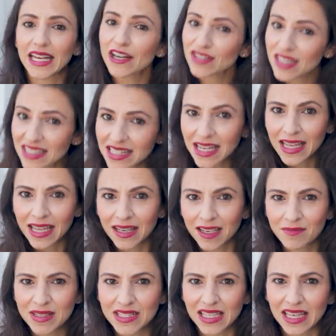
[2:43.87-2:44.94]
And here's a
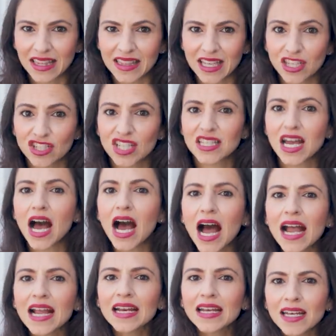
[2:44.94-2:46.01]
second misleading thing. She has a
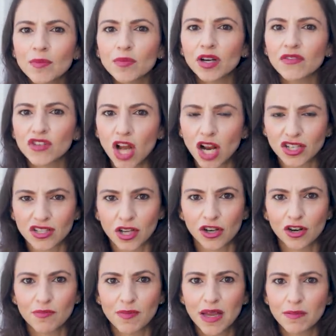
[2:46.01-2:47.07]
high number of notches on
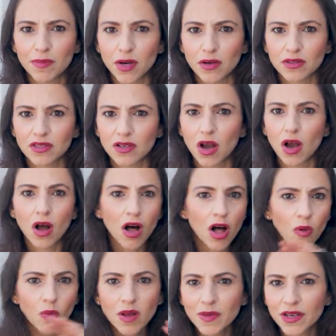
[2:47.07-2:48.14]
her bedpost.
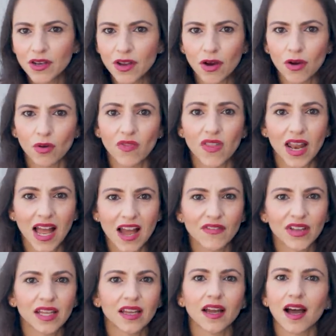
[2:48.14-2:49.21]
All women know that
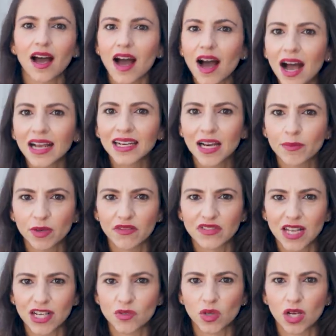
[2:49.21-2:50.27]
having a high number of
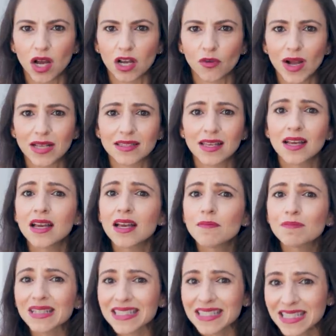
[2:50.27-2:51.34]
sexual conquests
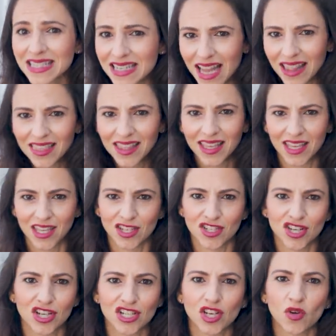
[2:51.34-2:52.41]
means nothing in
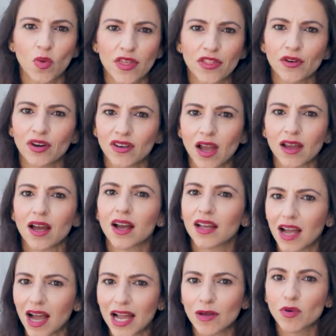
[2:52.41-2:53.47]
judging whether or not a
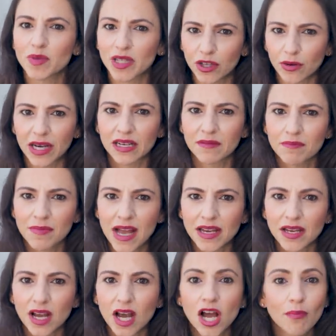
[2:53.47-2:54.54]
guy will be great in
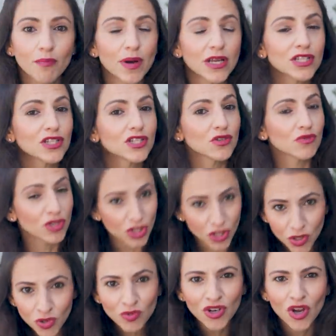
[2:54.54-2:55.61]
bed. But do
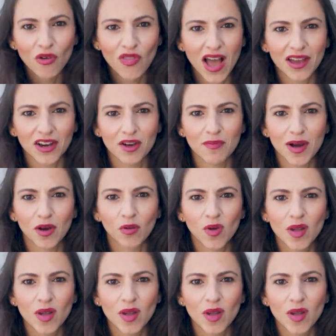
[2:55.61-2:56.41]
you know that about